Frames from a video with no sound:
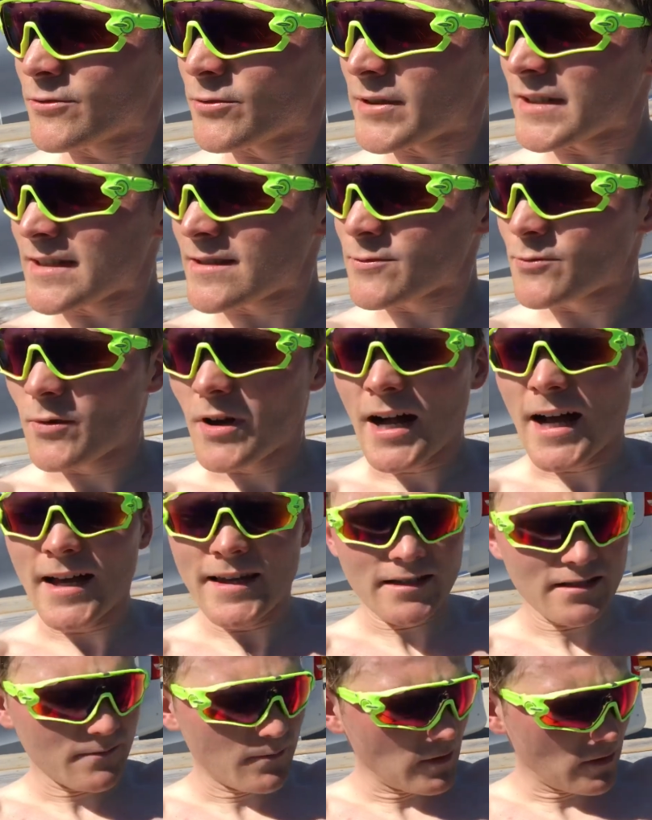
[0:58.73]
The reason why
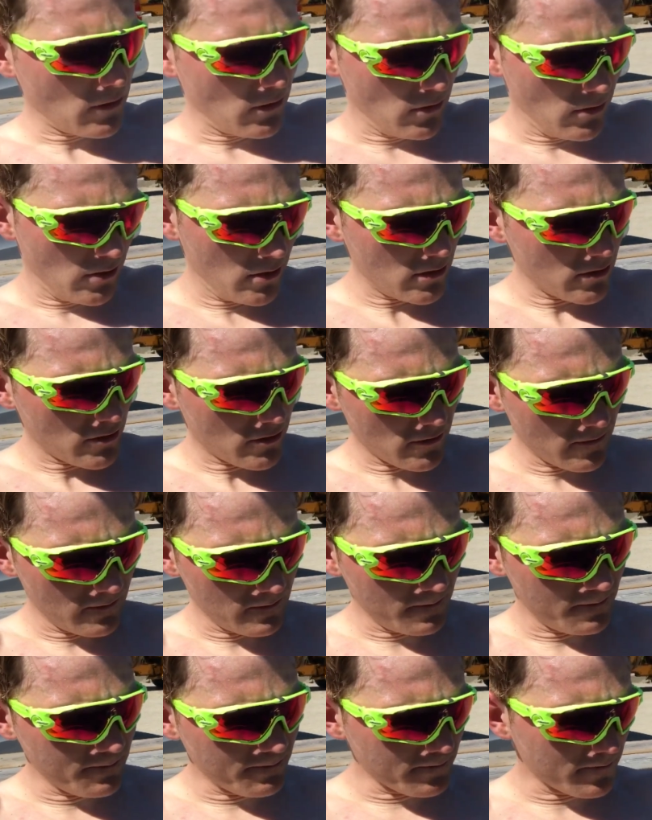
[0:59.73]
is because
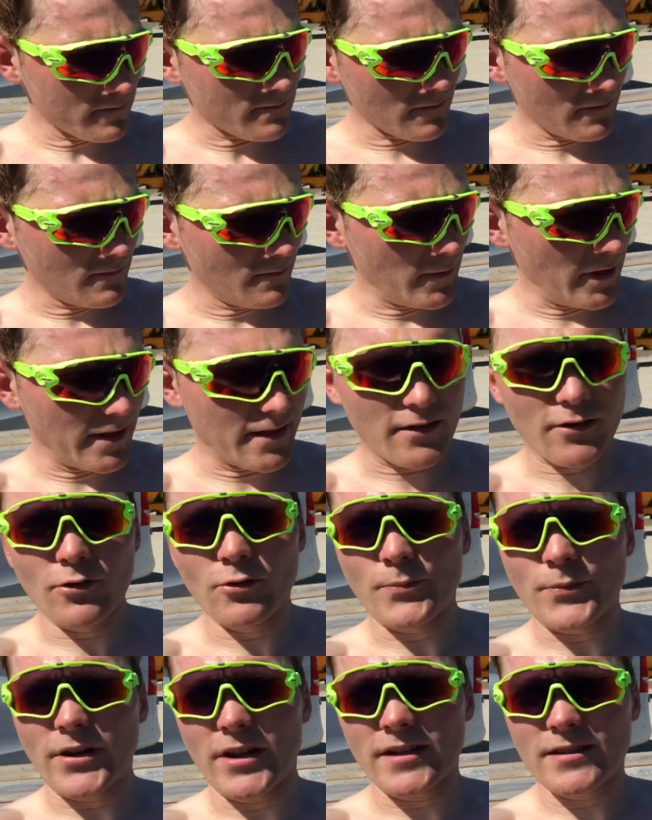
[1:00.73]
my
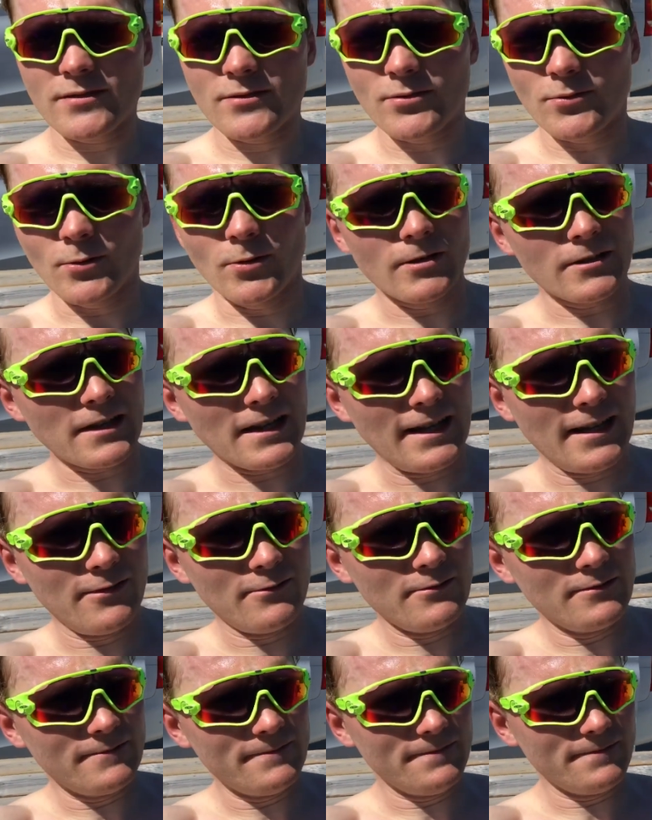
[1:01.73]
Cupra is too old
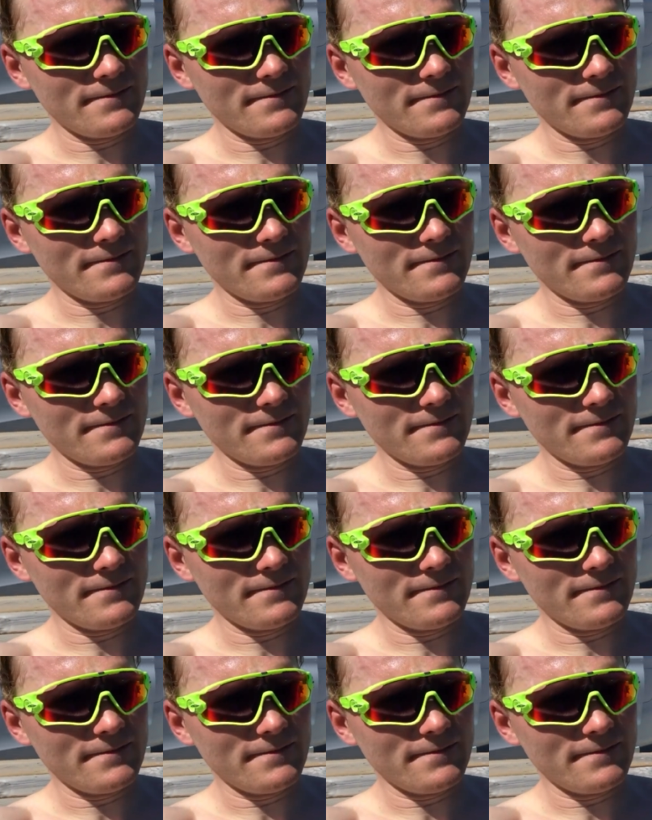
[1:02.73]
now.